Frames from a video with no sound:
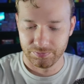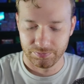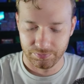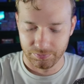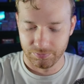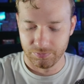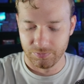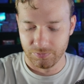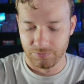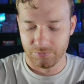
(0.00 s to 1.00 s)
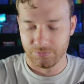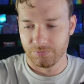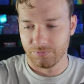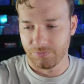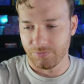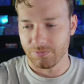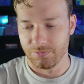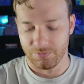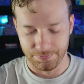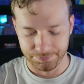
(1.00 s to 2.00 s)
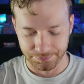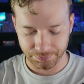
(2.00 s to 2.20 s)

[no speech]